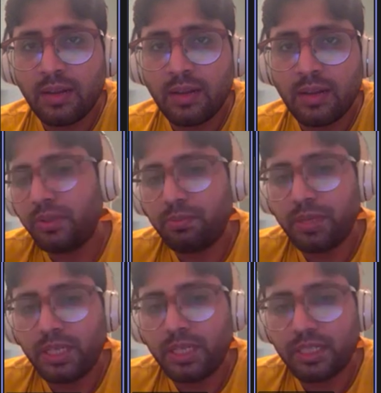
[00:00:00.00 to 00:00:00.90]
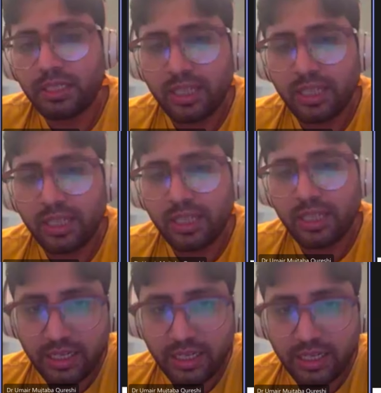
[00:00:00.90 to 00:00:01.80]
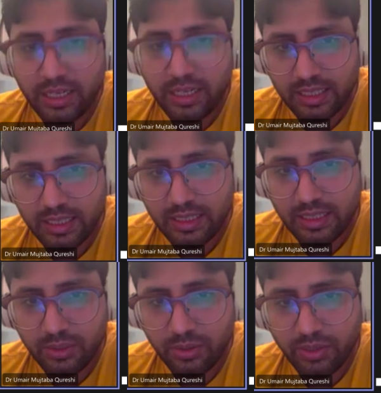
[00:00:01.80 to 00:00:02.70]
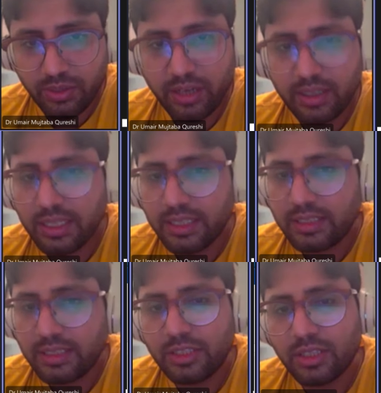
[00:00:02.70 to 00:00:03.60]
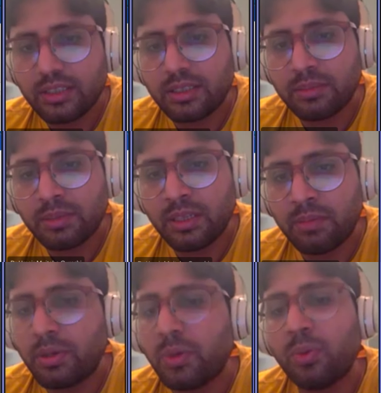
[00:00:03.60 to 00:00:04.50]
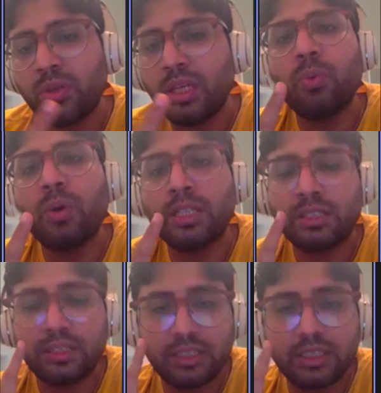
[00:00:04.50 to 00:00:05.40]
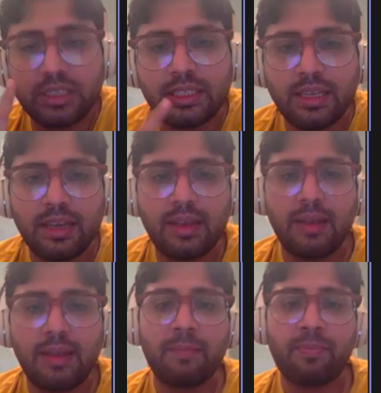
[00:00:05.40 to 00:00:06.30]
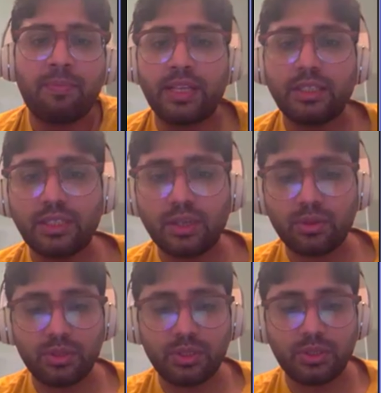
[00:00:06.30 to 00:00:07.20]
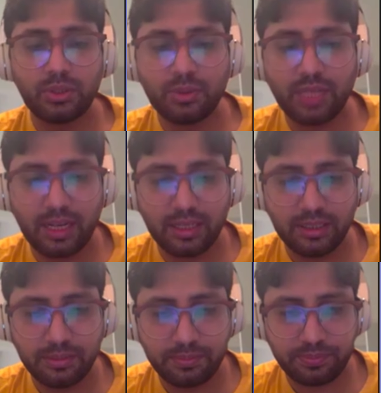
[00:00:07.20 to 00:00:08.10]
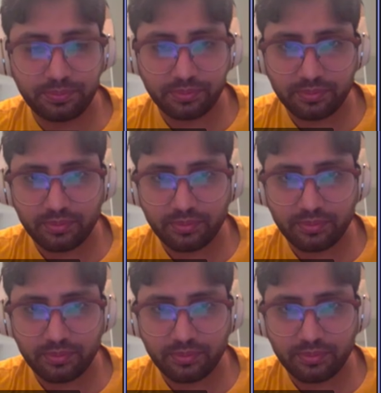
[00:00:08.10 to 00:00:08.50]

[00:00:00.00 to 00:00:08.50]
the customer number to be repeated. That's why it is said over here, list each customer number only once, just once. So to do that,